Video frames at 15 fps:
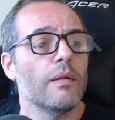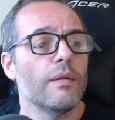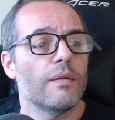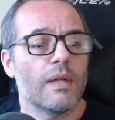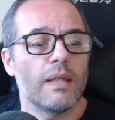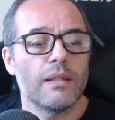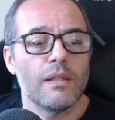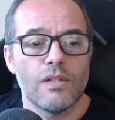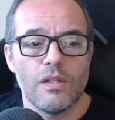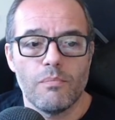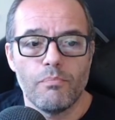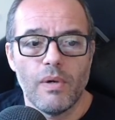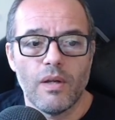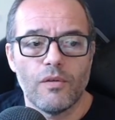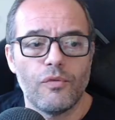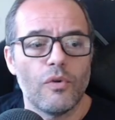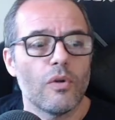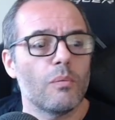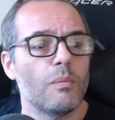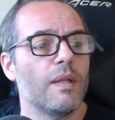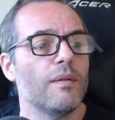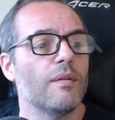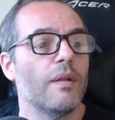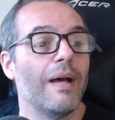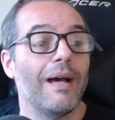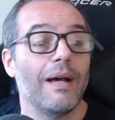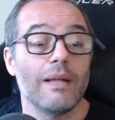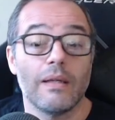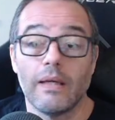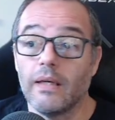strategy performance
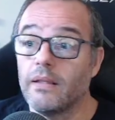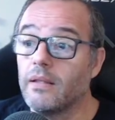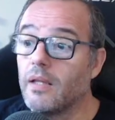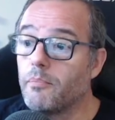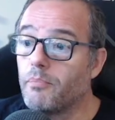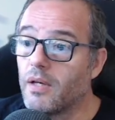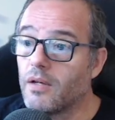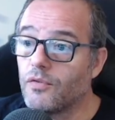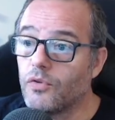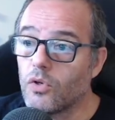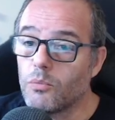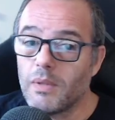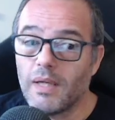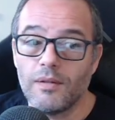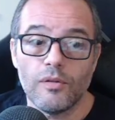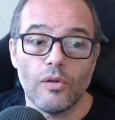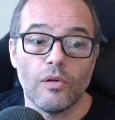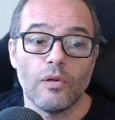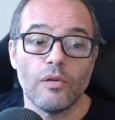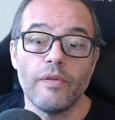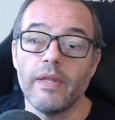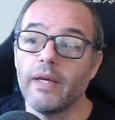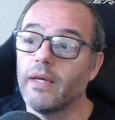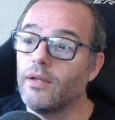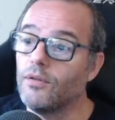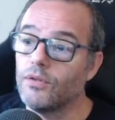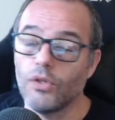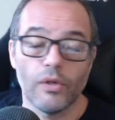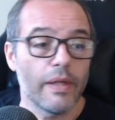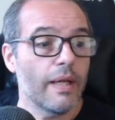and get the performance of the
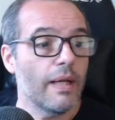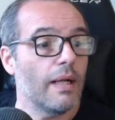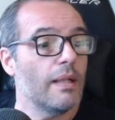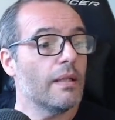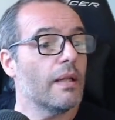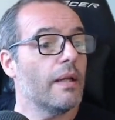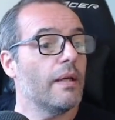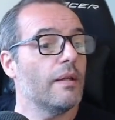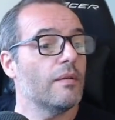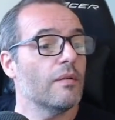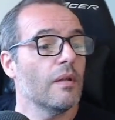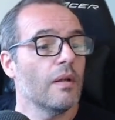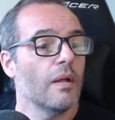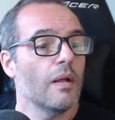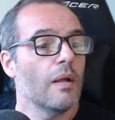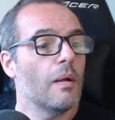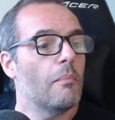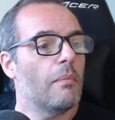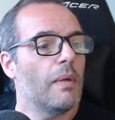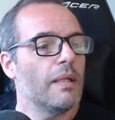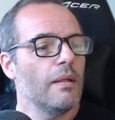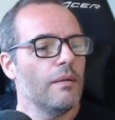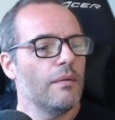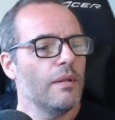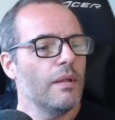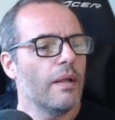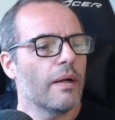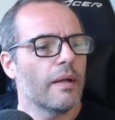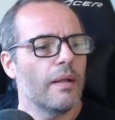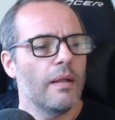historical trades, but this
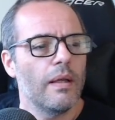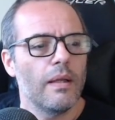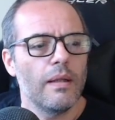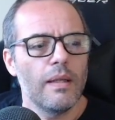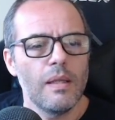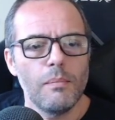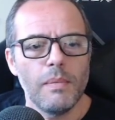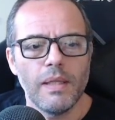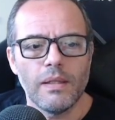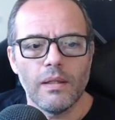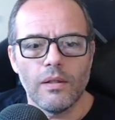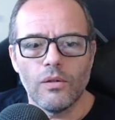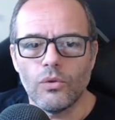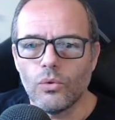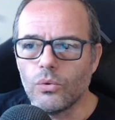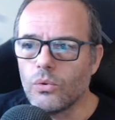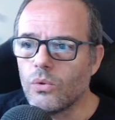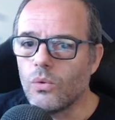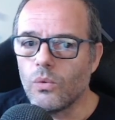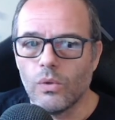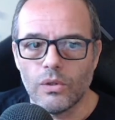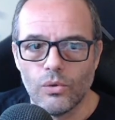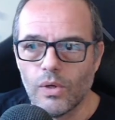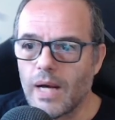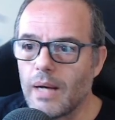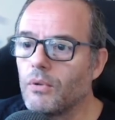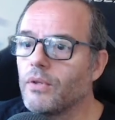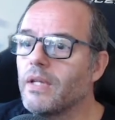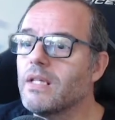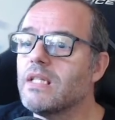is limited to what you
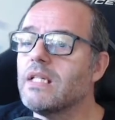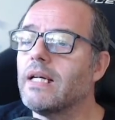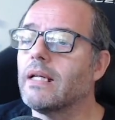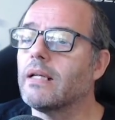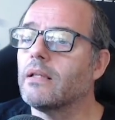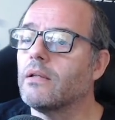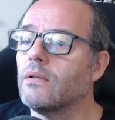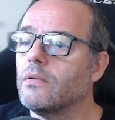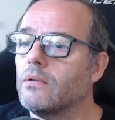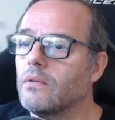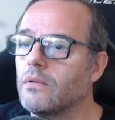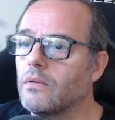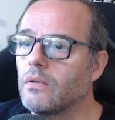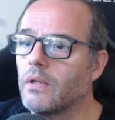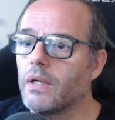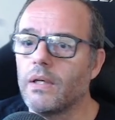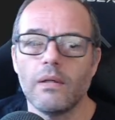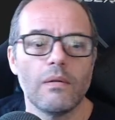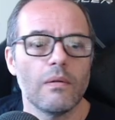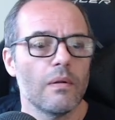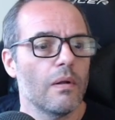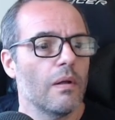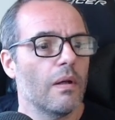have on the chart. Okay,